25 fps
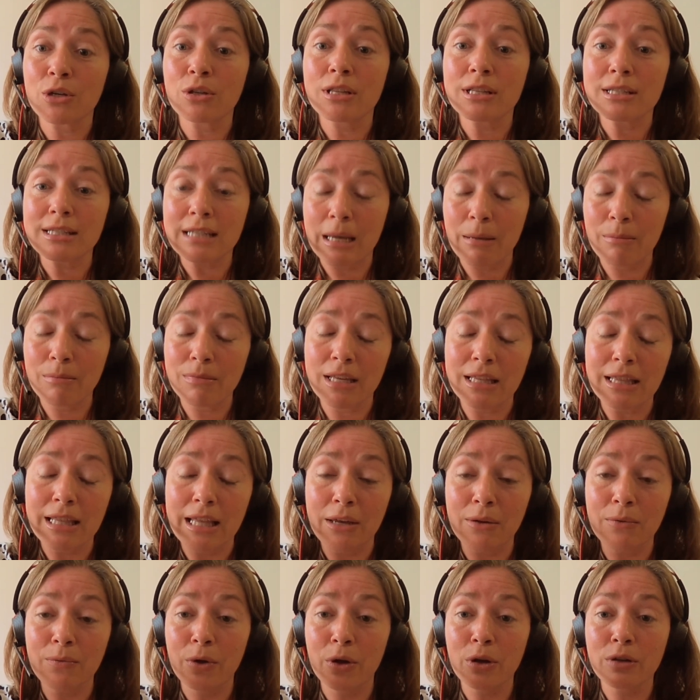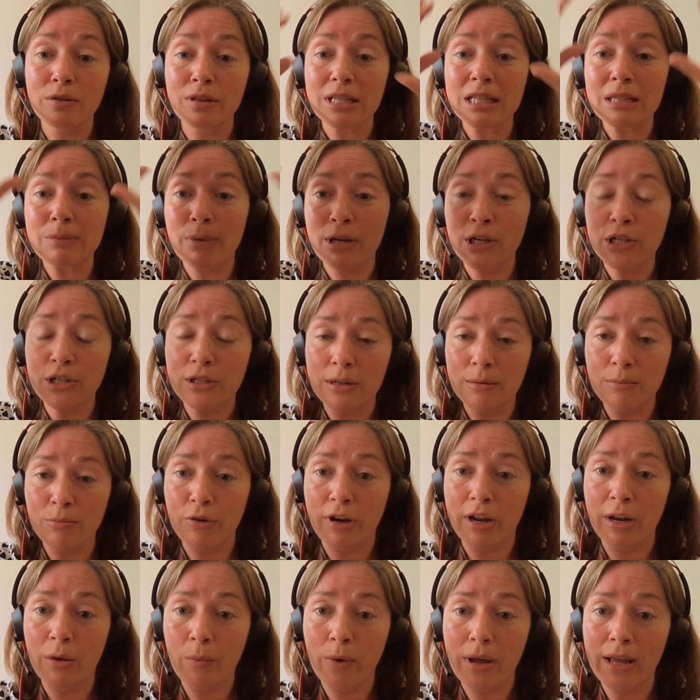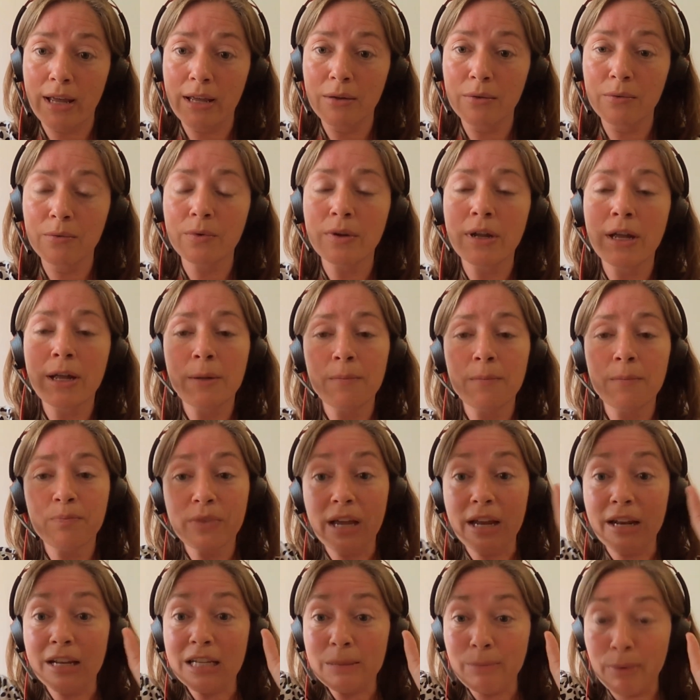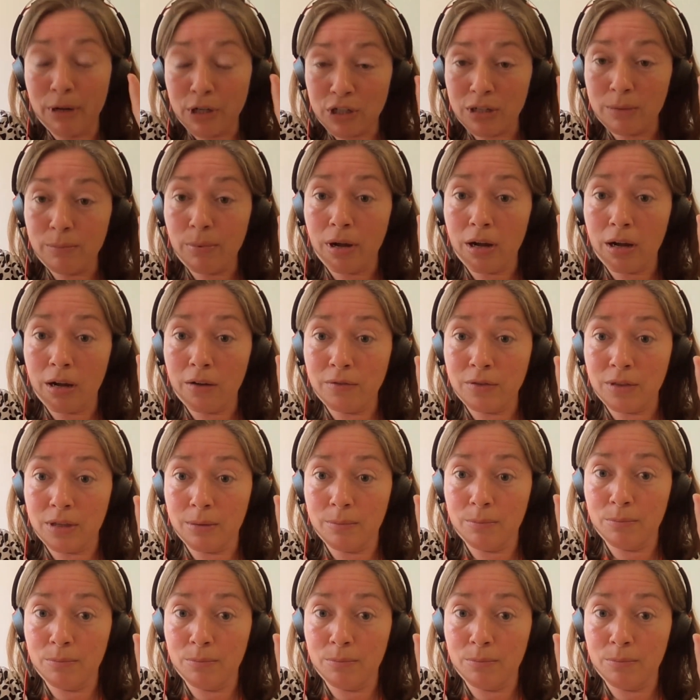So, the same thing, they evoke this special brain wave in a special part of the